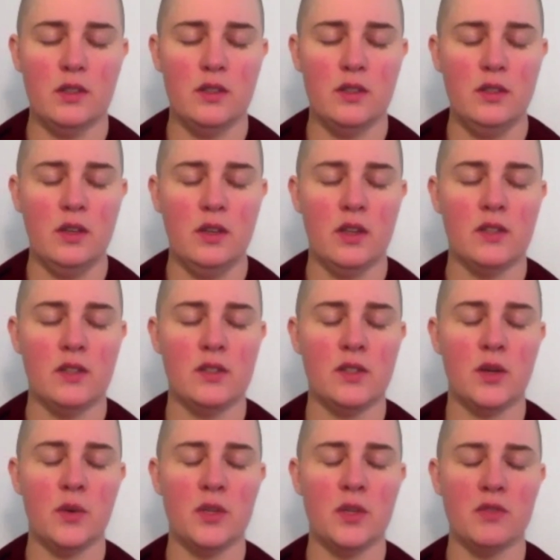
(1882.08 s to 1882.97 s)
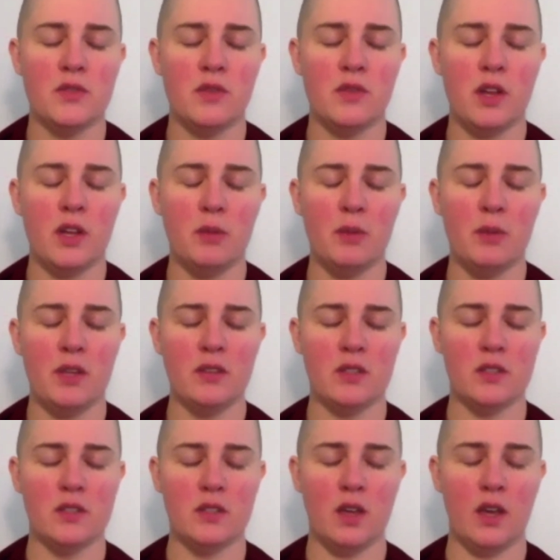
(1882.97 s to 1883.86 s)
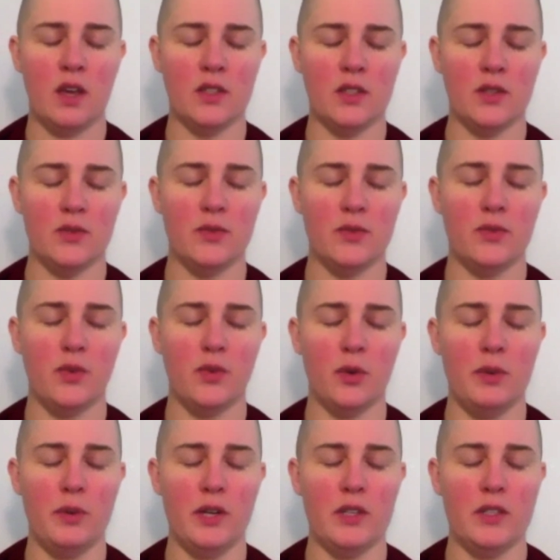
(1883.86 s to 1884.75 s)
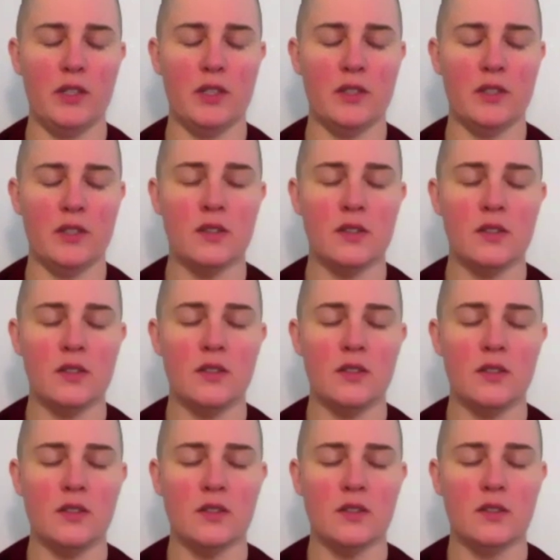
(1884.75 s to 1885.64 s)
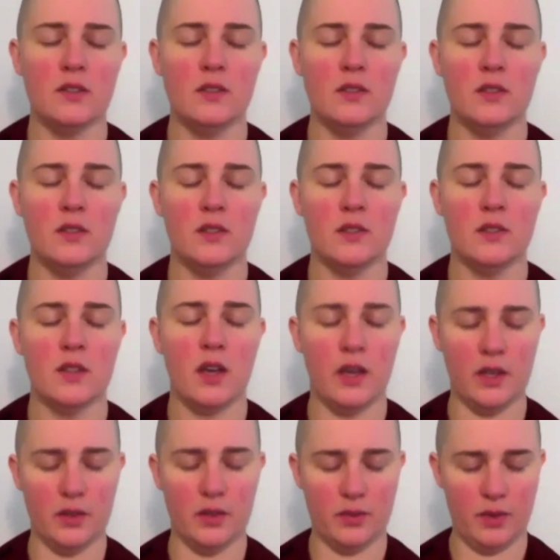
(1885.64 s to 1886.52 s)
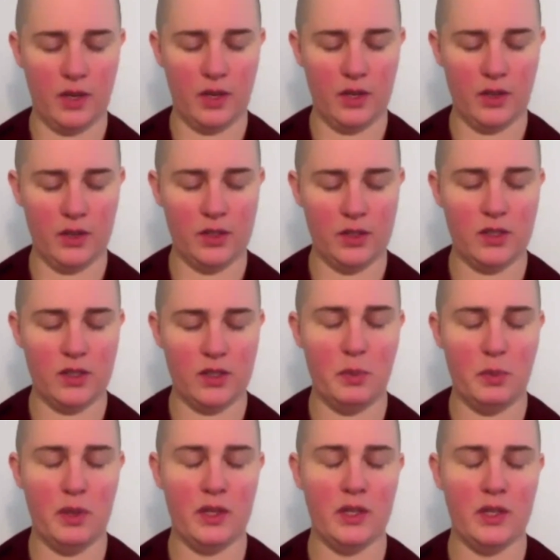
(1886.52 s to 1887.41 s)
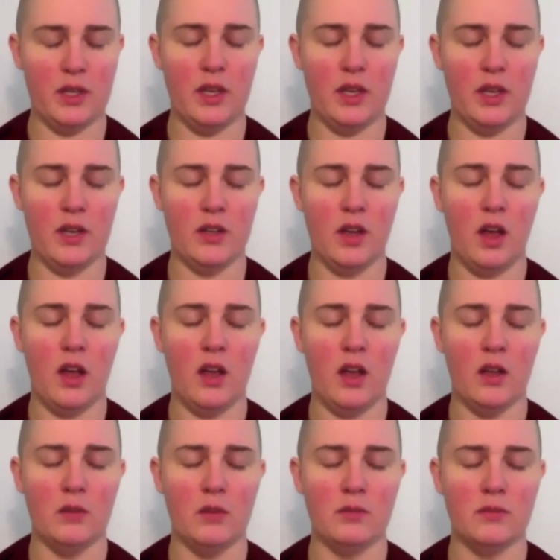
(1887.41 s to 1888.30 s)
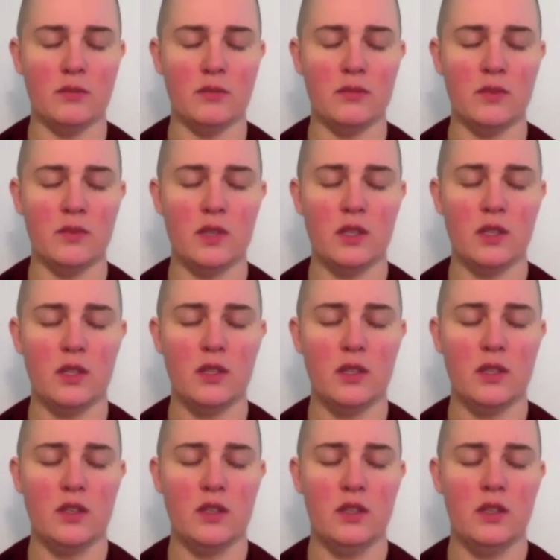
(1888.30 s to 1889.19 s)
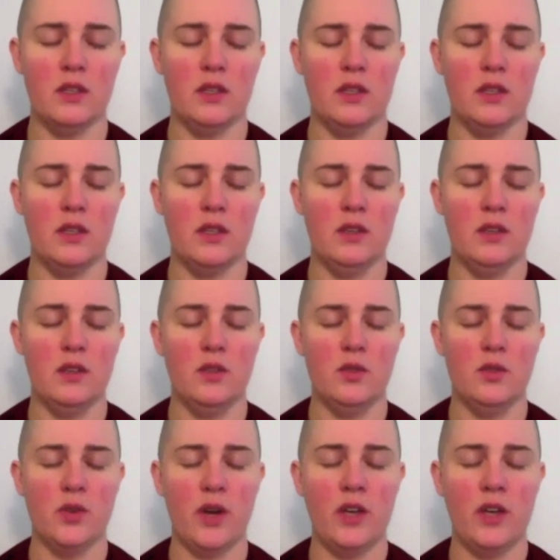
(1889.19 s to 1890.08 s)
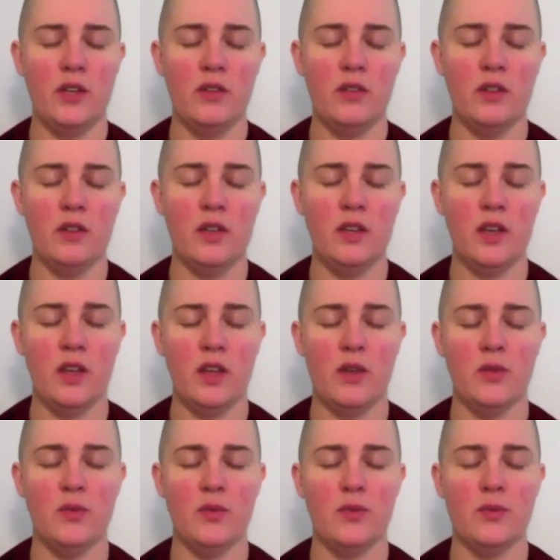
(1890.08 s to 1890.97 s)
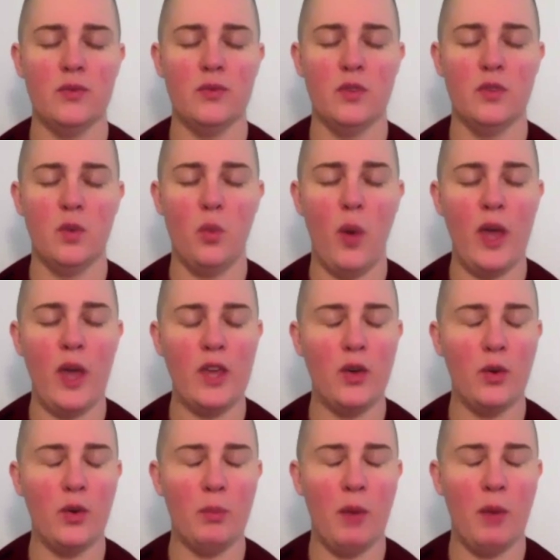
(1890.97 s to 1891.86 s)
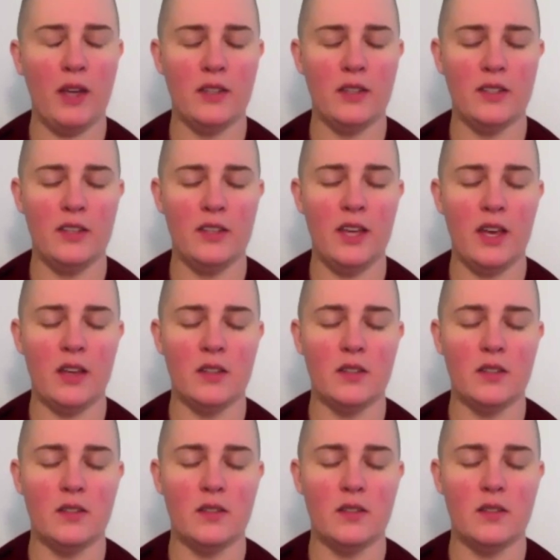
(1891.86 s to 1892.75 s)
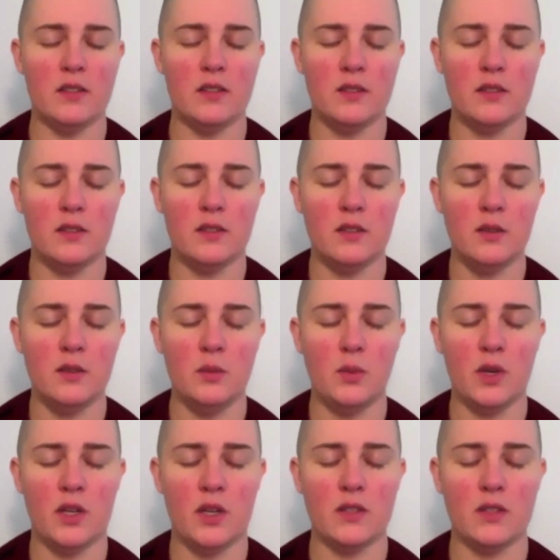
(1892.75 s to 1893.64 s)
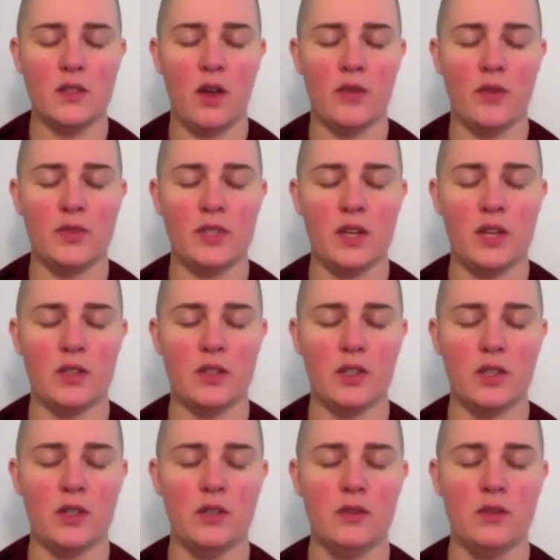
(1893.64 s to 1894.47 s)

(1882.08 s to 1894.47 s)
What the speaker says: And so in developing this kind of forbearance, this kind of inner stability and calm, try to think of the way your mind gets when it's off center.